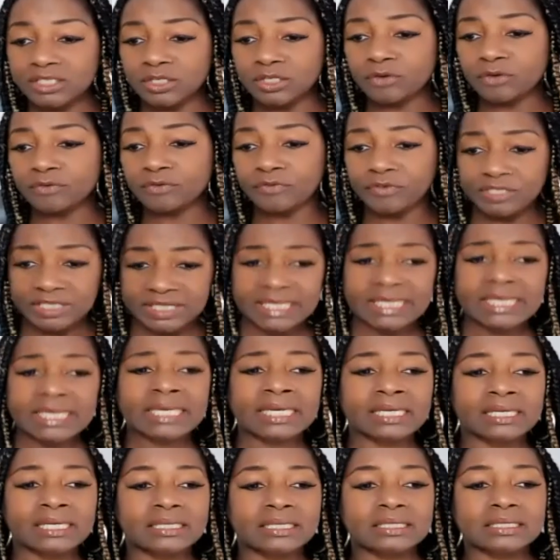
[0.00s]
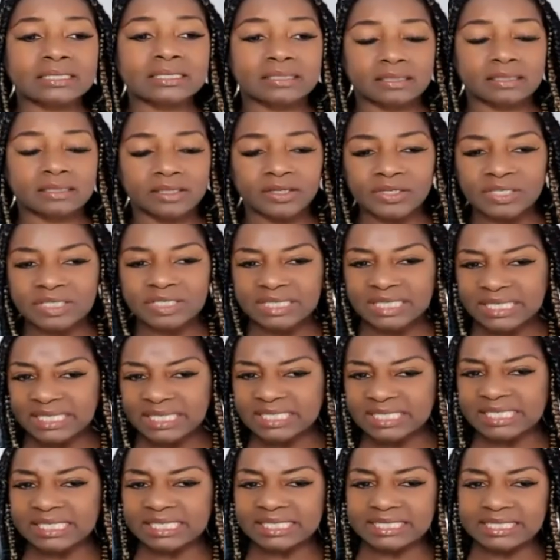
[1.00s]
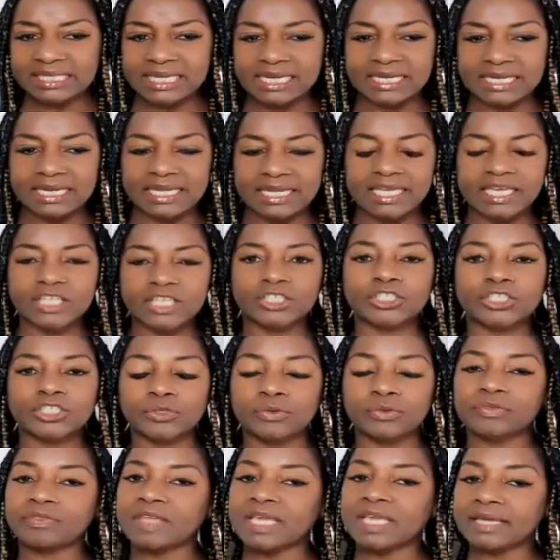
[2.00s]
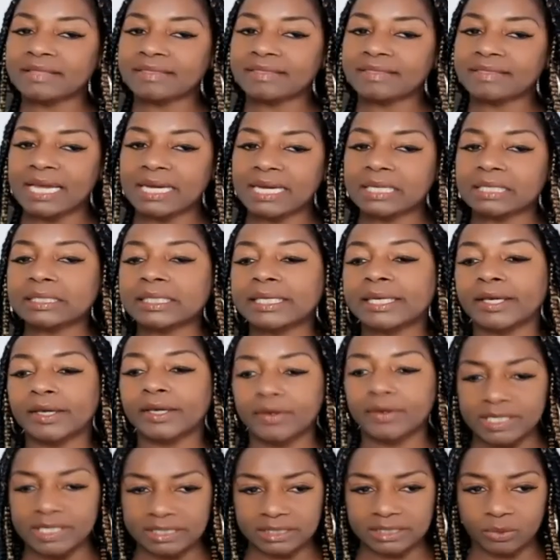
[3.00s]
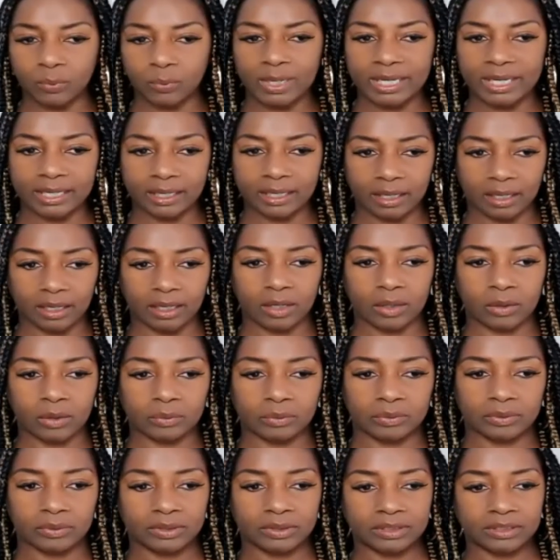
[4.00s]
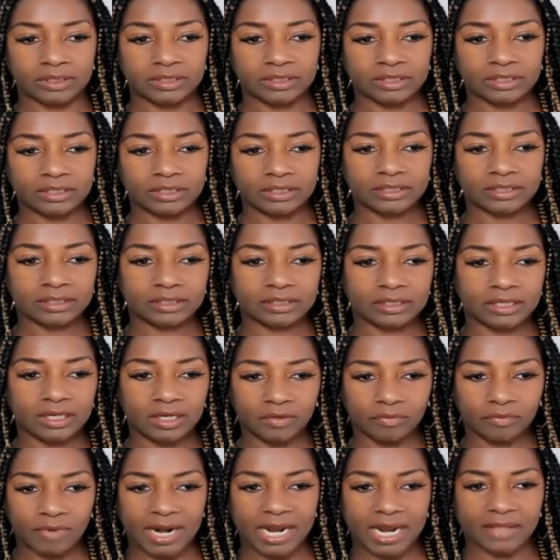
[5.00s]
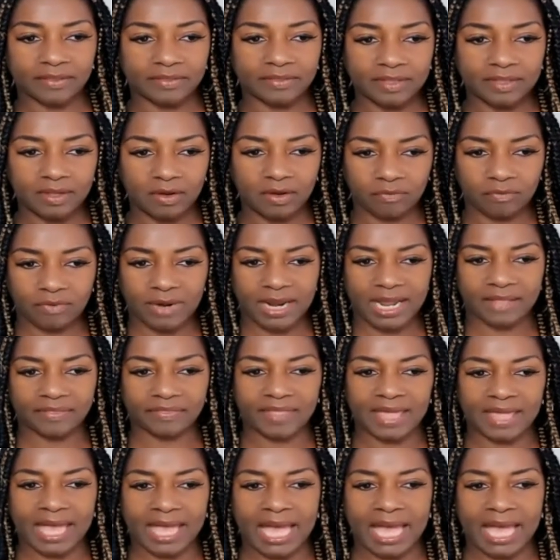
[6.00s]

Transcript: for teens, 13 to 16-ish, you think that clear is the way to go around that.